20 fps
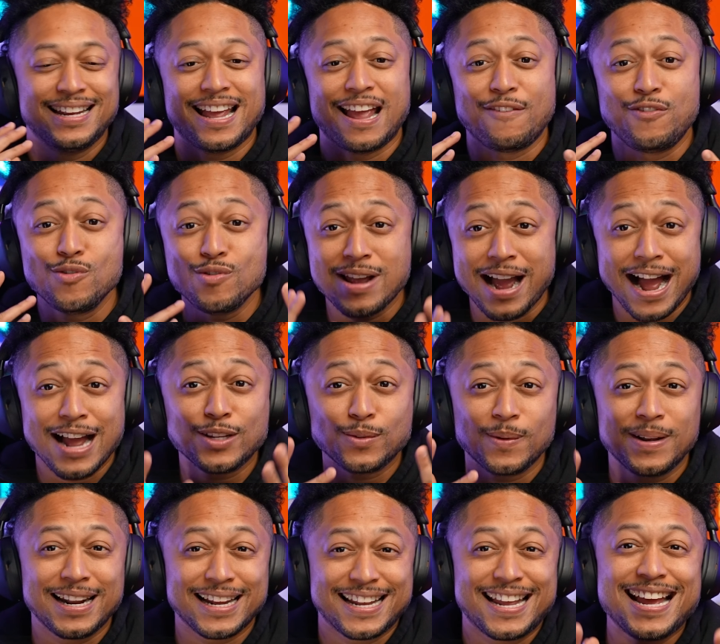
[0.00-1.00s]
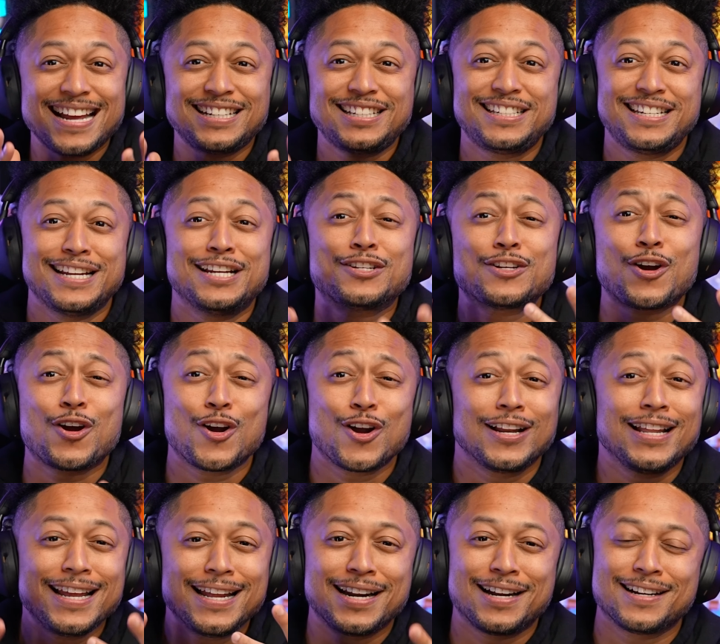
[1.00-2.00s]
If you guys want to catch this
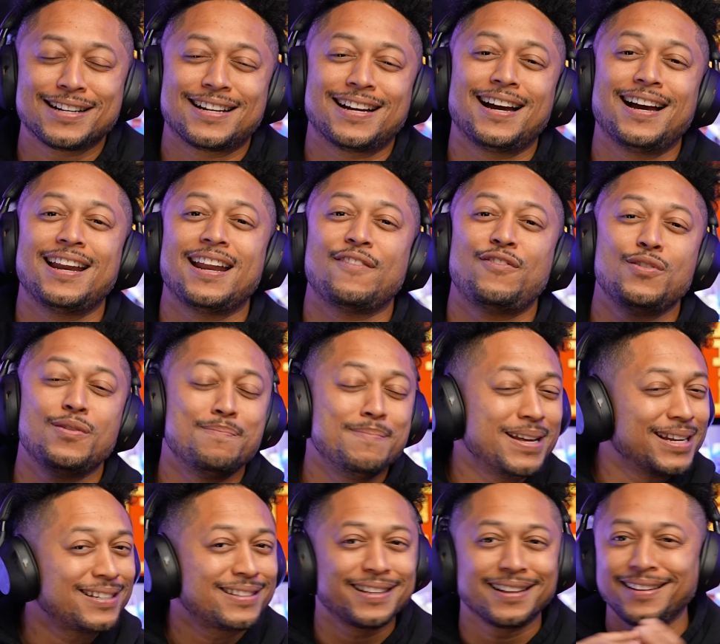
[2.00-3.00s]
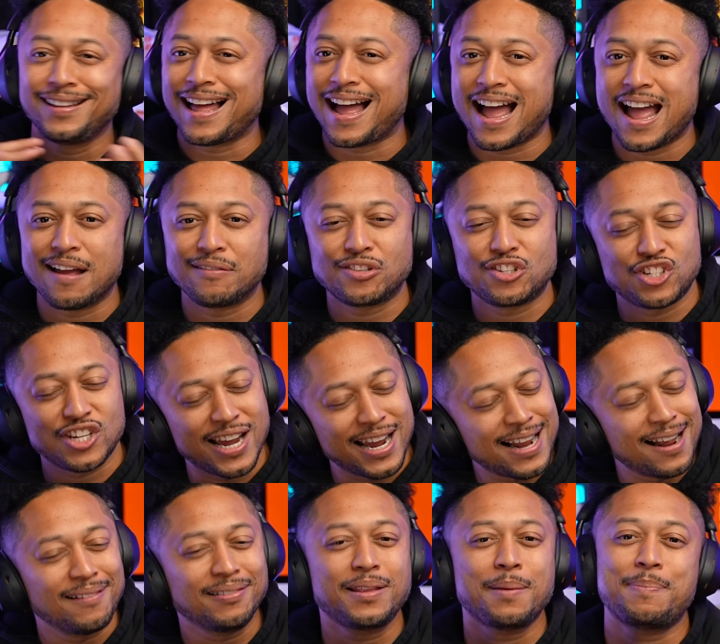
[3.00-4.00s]
early and uncut, if you missed the lives, check
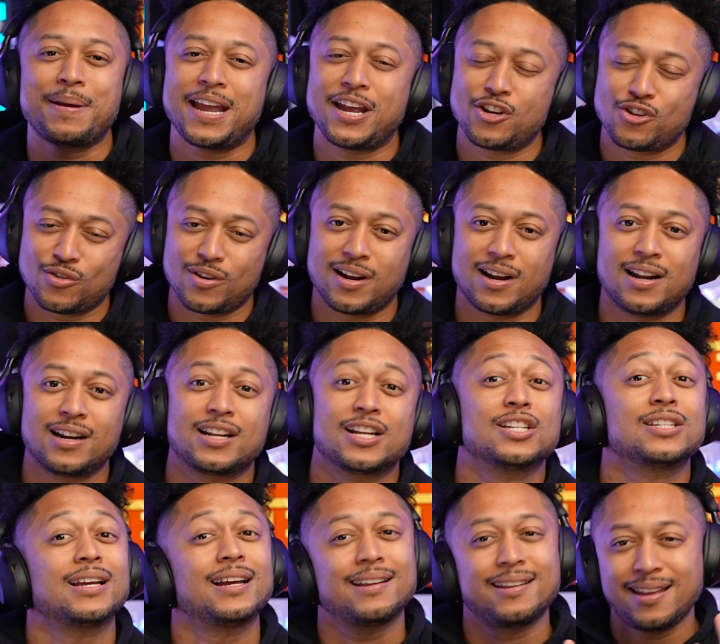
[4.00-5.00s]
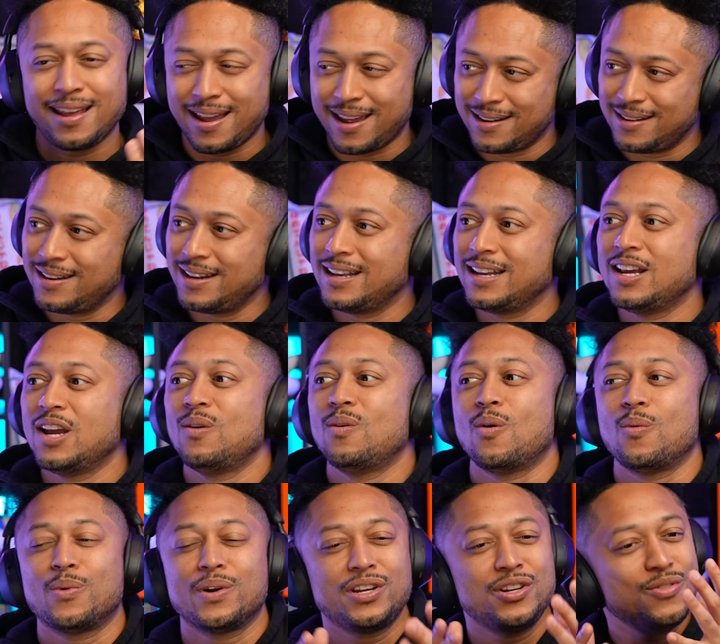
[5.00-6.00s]
out the Patreon because again,
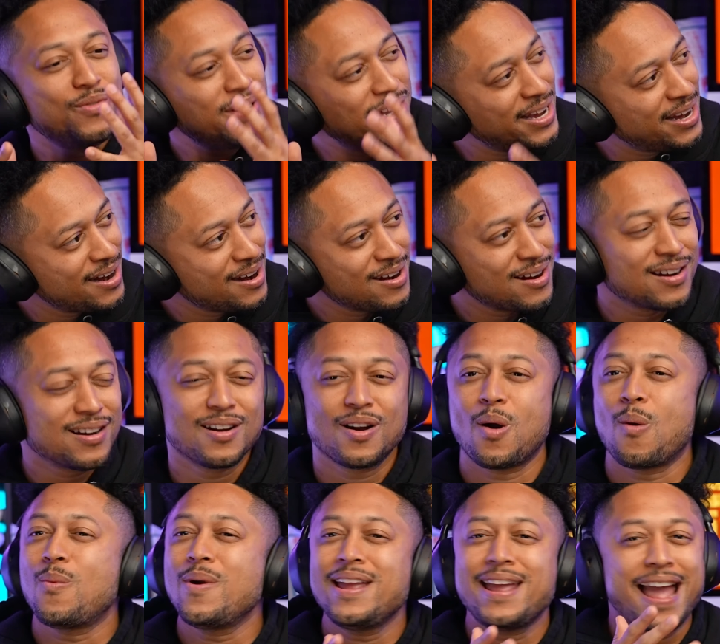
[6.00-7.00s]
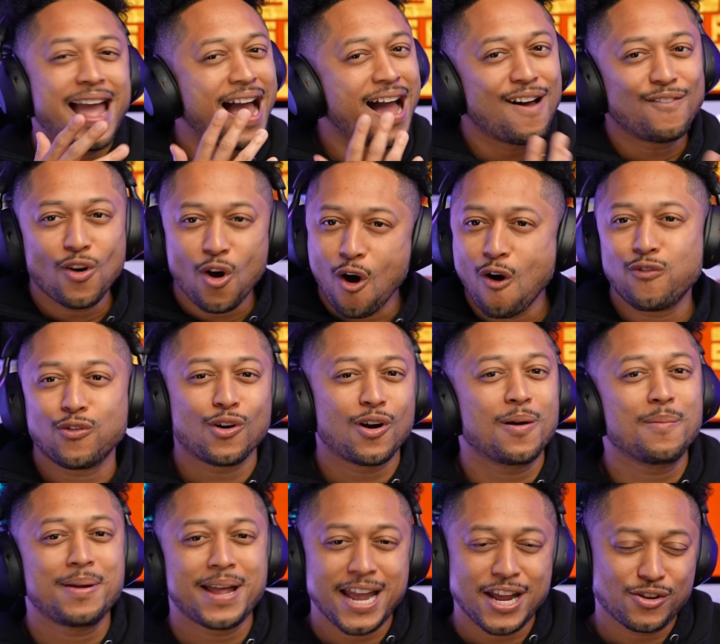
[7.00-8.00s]
what we do here we have over
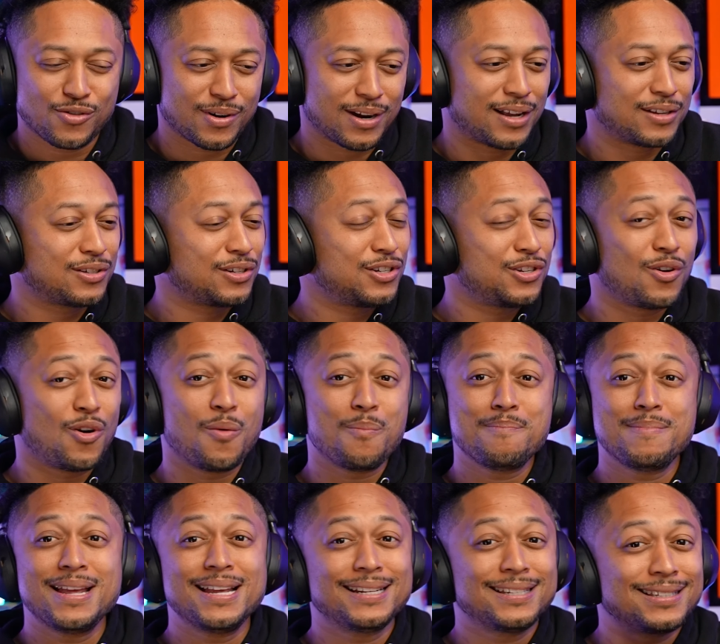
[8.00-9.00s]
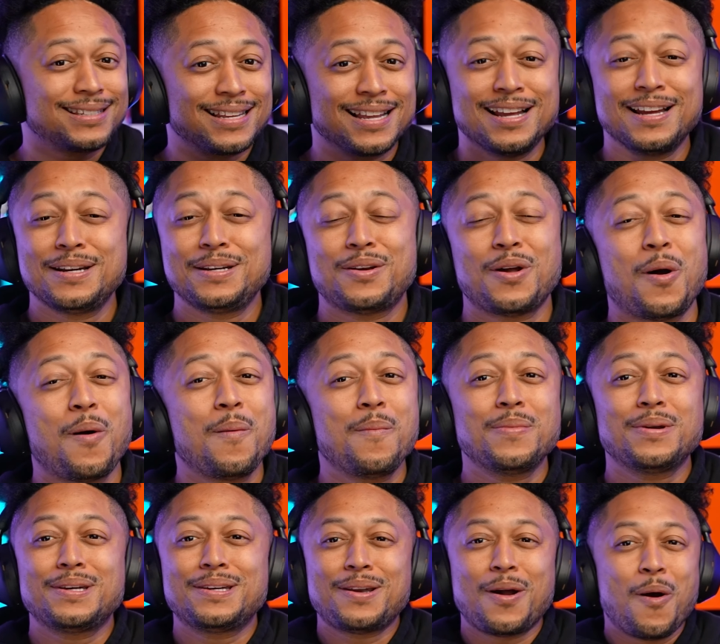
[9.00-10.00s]
on Patreon. So you don't miss,
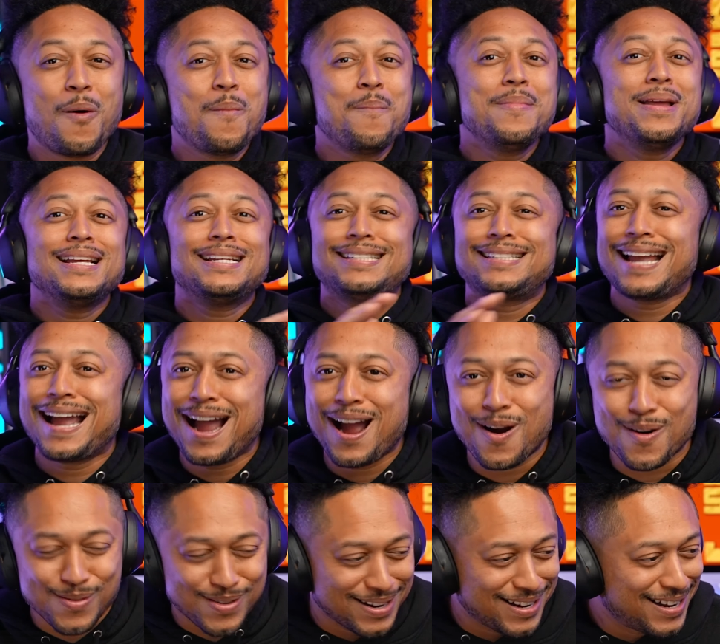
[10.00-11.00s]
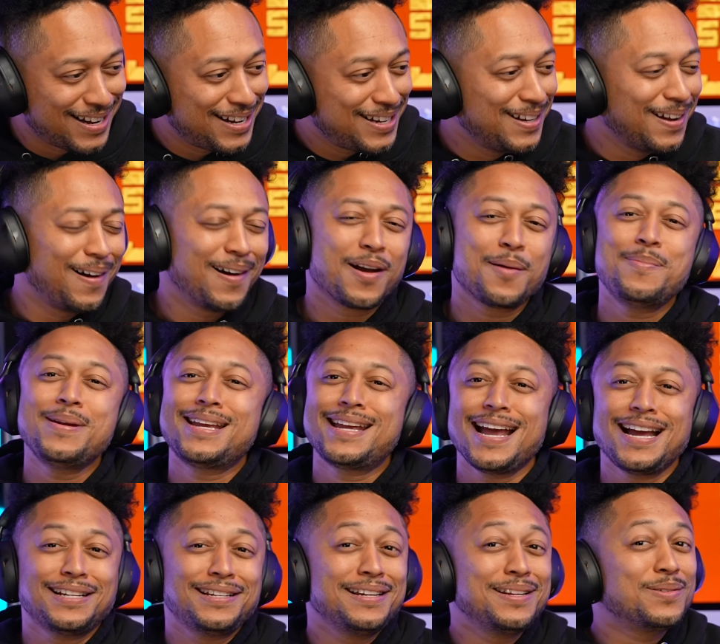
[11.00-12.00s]
don't, don't miss out y'all could be
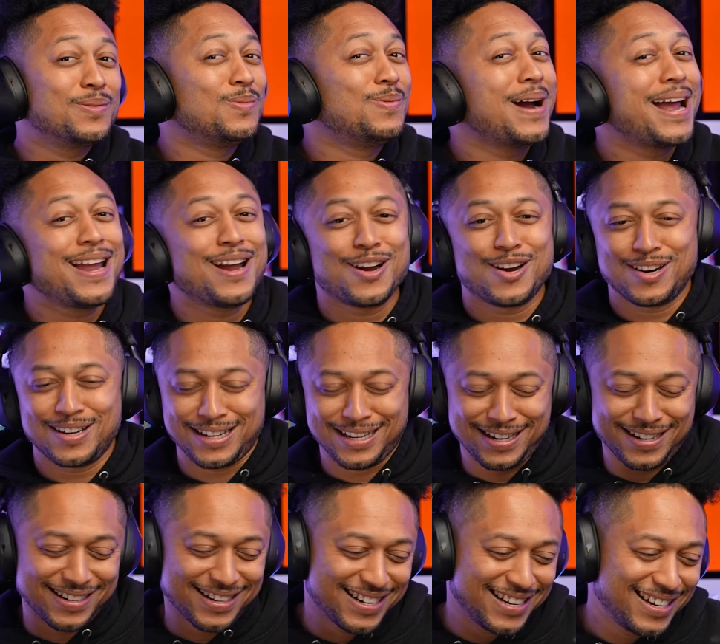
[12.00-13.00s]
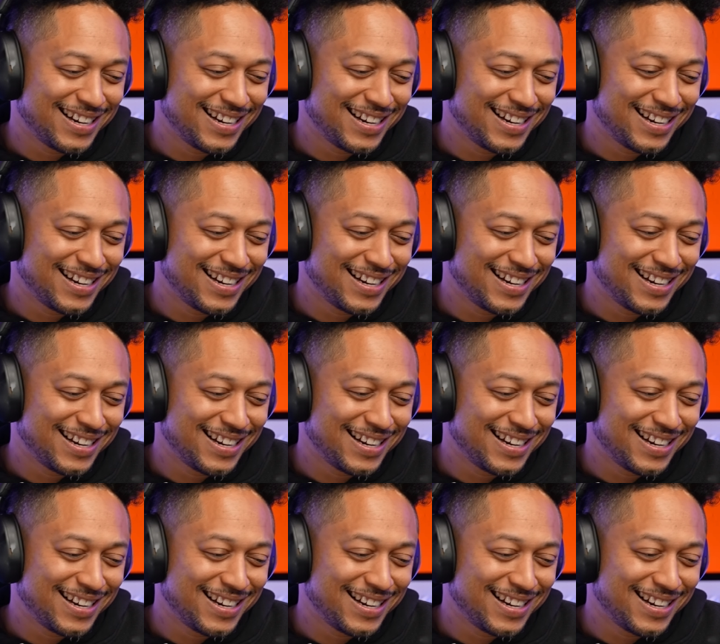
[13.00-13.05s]
catching this way earlier.